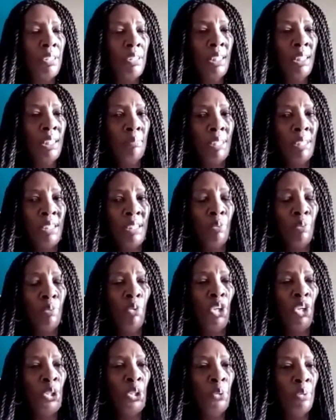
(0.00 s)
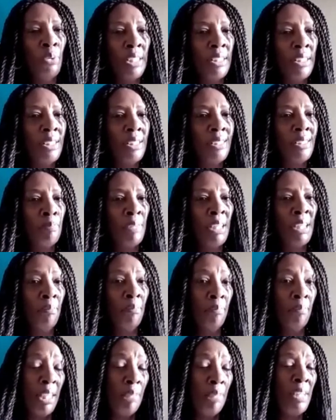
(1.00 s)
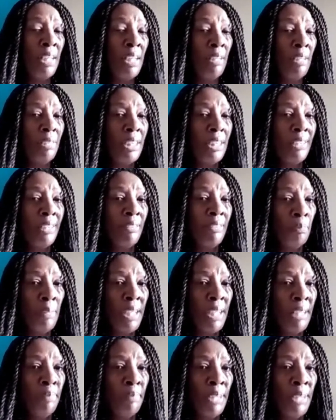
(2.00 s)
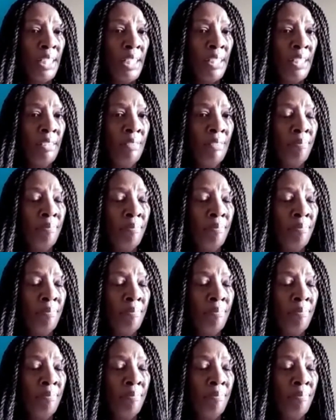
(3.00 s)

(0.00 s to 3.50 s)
team as to what you anticipate may be coming down the pipeline